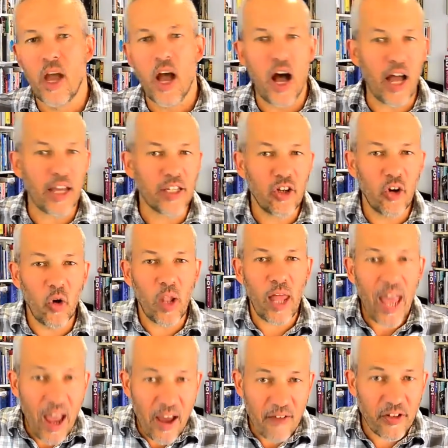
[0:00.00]
I call
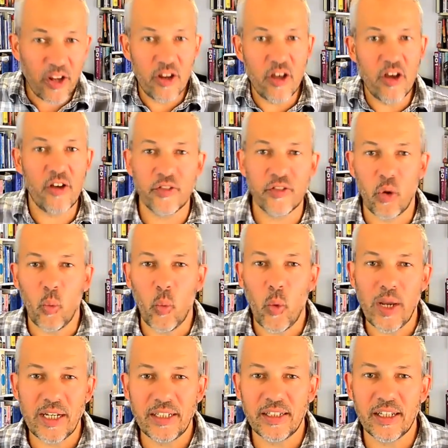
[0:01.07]
heaven and earth to
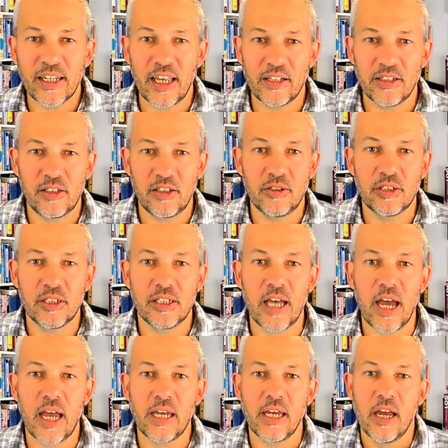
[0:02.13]
witness against you
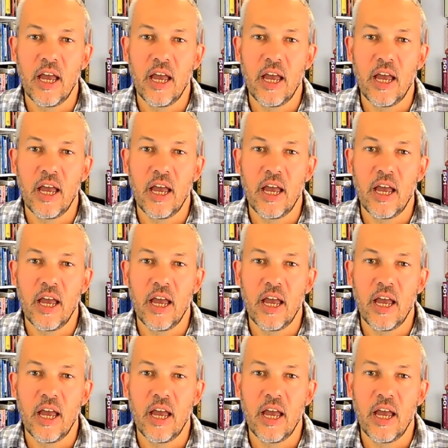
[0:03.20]
today